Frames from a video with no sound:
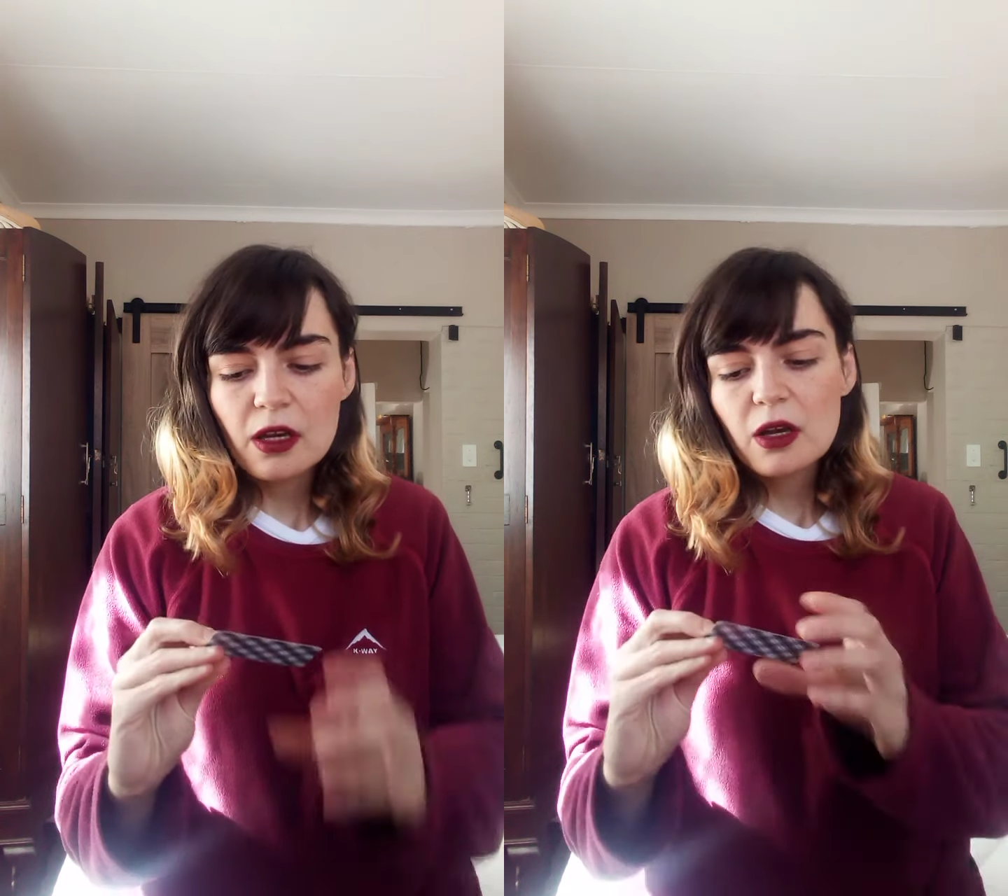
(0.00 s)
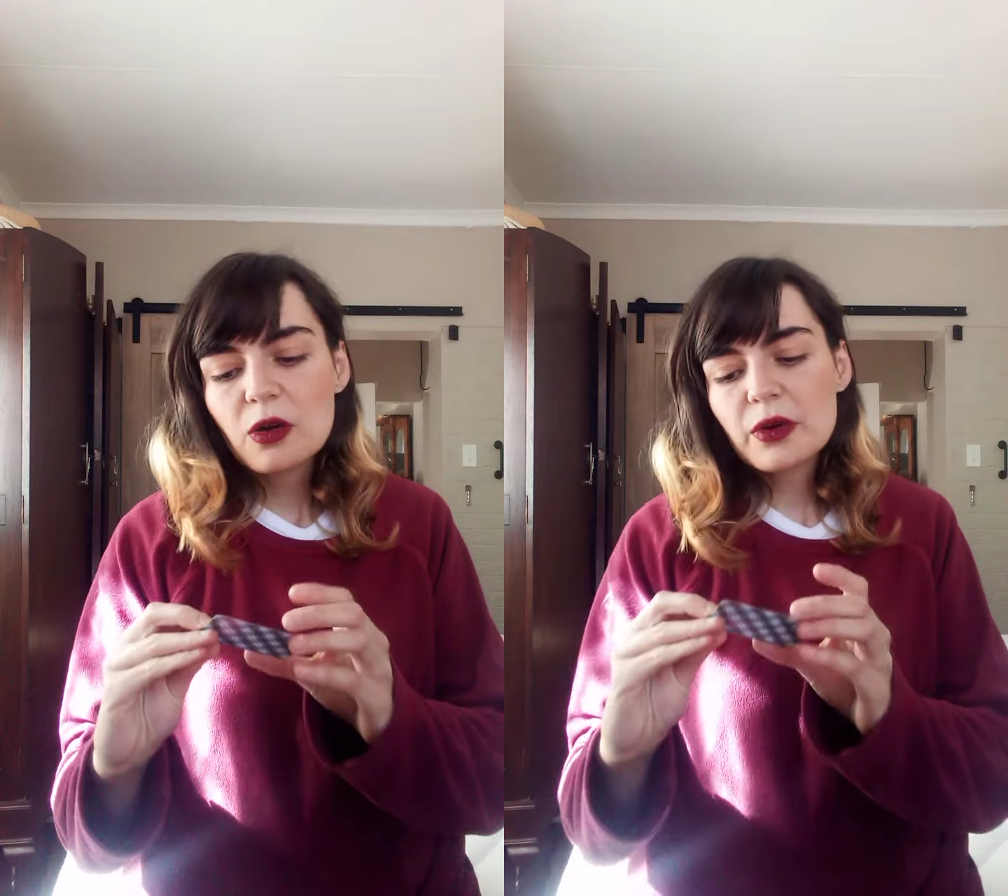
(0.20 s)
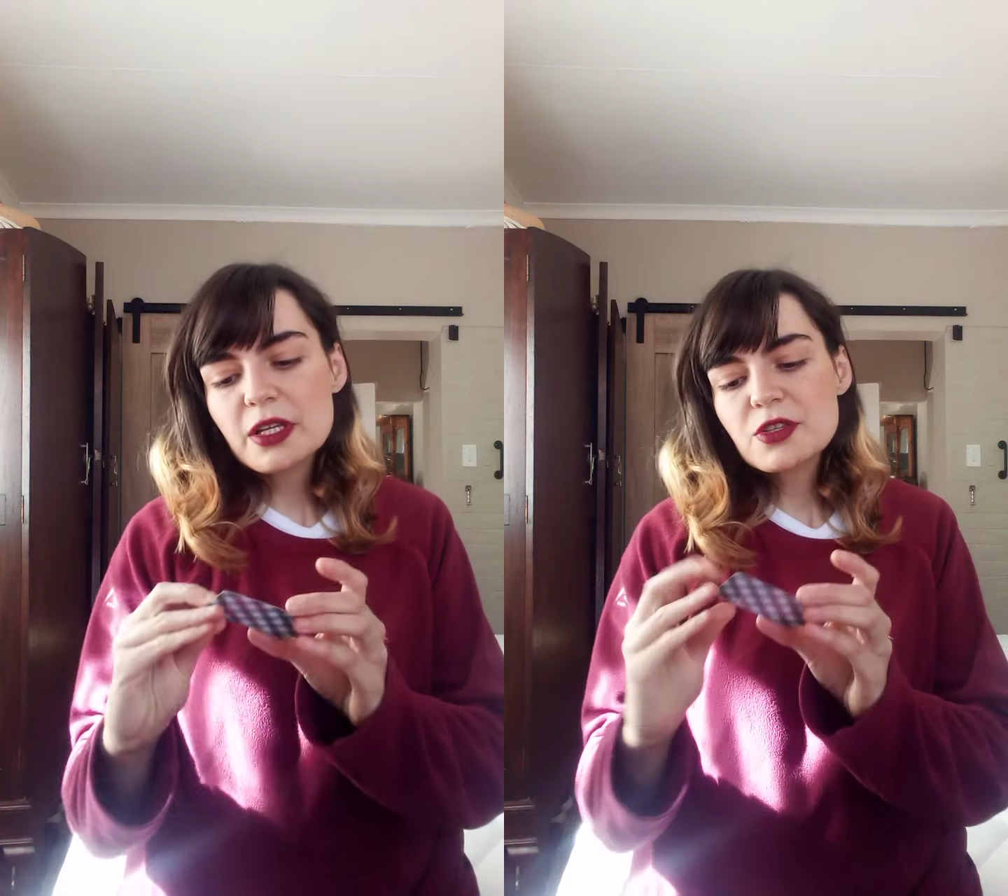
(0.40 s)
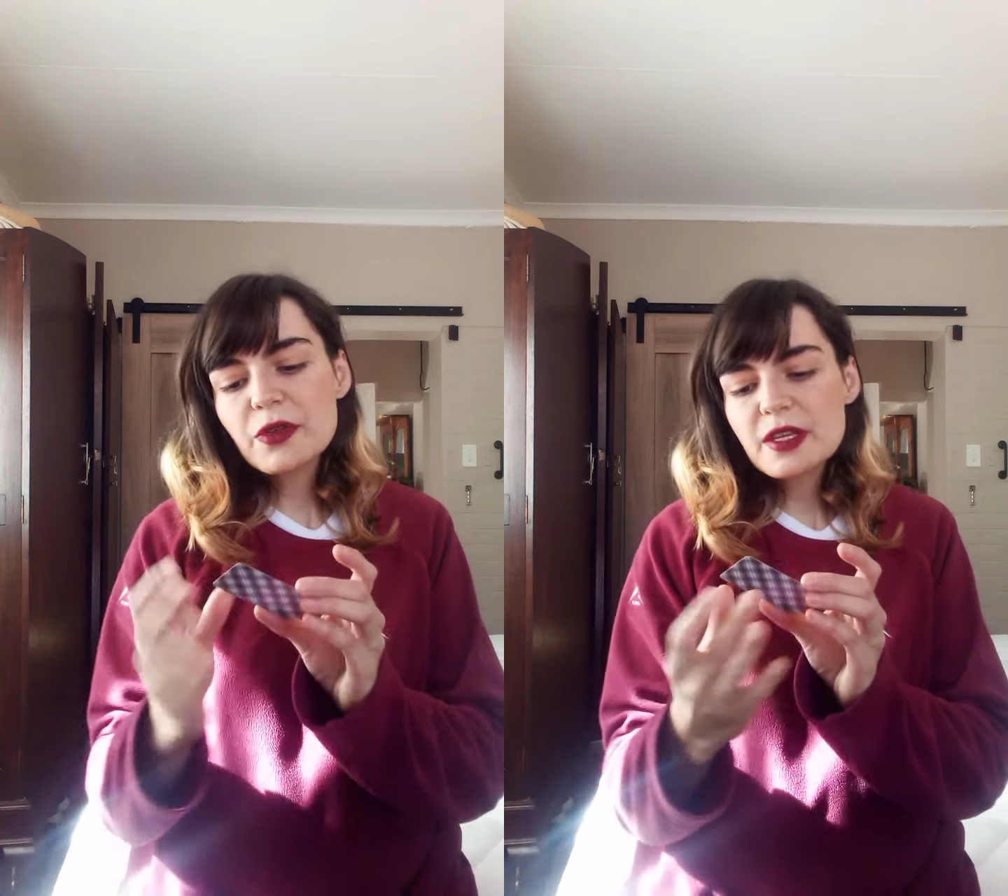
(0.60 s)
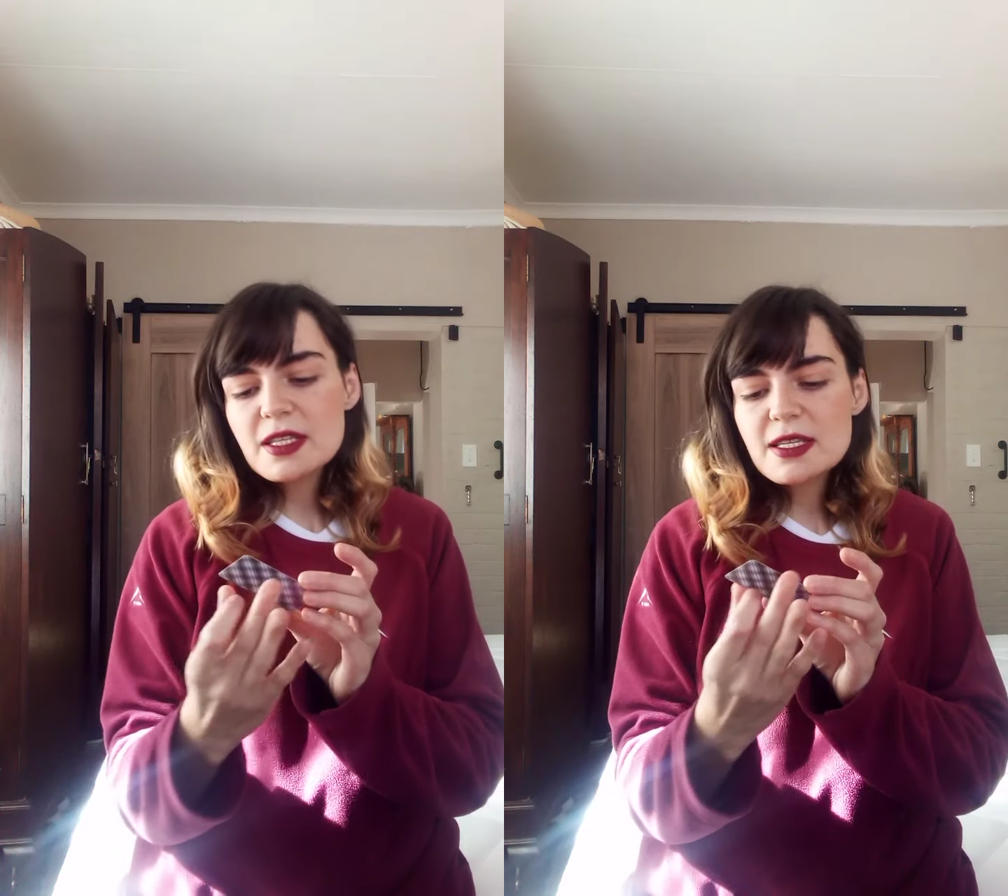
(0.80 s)
All right, so
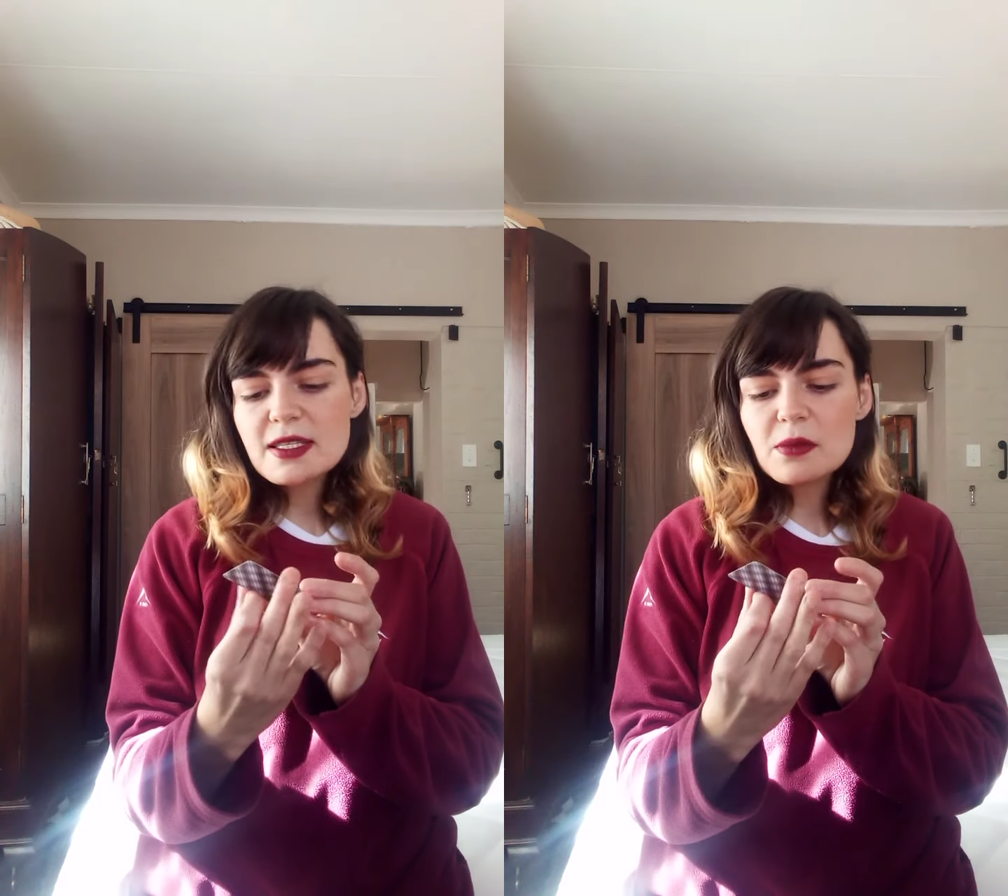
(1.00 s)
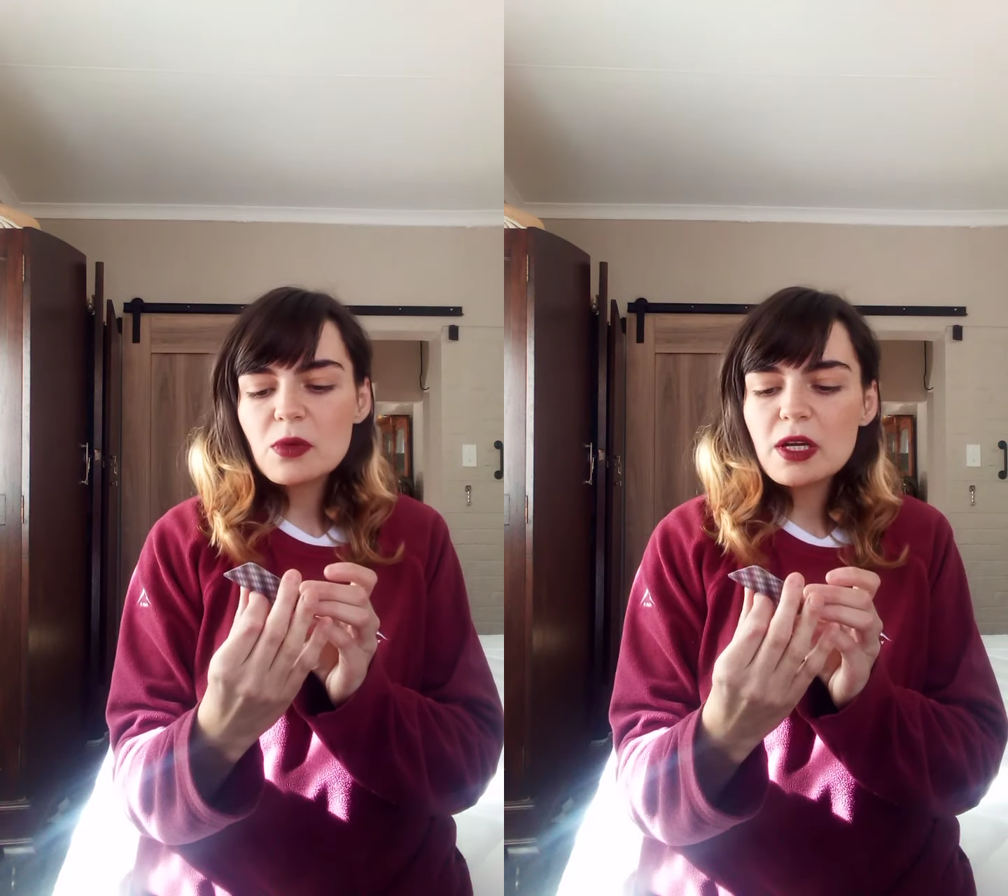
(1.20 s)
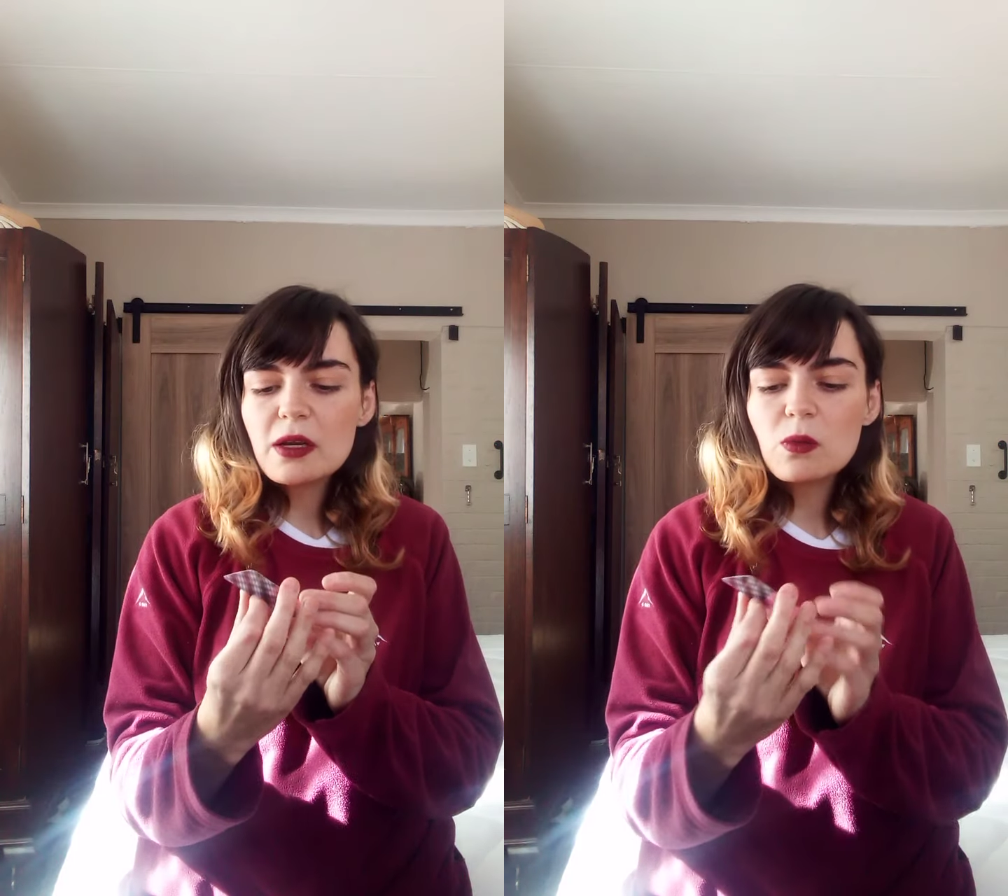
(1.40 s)
this is someone